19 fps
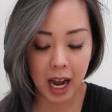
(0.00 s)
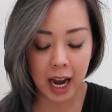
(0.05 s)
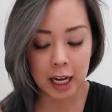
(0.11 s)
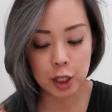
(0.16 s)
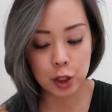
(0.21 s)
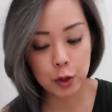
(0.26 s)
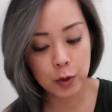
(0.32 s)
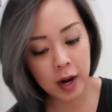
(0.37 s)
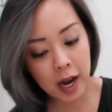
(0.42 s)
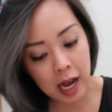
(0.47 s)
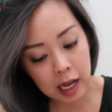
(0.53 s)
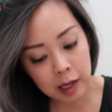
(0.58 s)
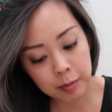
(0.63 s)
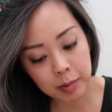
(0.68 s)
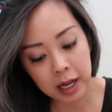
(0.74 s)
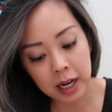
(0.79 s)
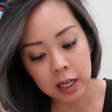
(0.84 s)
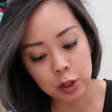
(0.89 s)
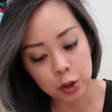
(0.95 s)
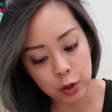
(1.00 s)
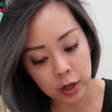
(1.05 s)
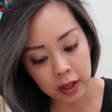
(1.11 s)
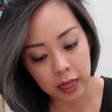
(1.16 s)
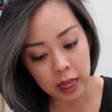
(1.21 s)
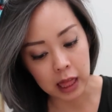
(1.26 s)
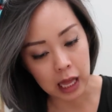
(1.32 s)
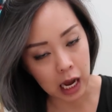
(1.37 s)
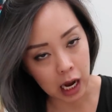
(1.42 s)
I tried but I didn't
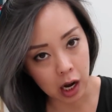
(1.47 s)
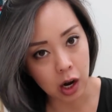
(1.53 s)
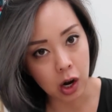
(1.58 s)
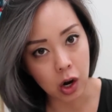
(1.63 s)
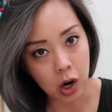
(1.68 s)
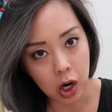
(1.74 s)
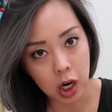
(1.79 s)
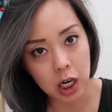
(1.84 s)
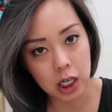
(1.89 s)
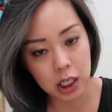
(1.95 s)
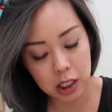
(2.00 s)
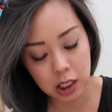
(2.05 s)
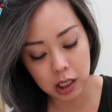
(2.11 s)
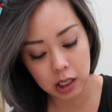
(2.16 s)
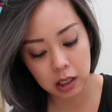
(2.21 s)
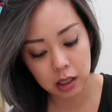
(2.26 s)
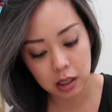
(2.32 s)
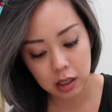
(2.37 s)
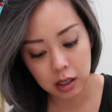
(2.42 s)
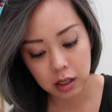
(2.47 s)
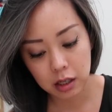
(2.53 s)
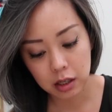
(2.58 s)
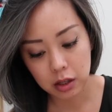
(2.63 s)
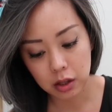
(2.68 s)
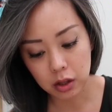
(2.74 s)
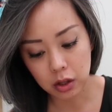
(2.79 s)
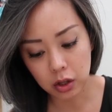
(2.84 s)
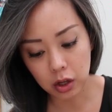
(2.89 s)
try that hard
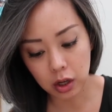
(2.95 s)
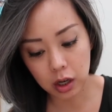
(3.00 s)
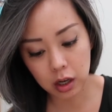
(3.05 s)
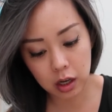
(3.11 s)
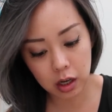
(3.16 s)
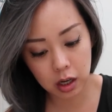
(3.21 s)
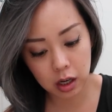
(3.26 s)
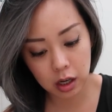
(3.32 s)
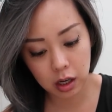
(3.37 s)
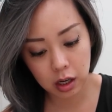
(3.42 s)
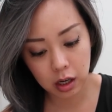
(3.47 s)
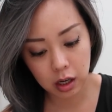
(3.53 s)
look.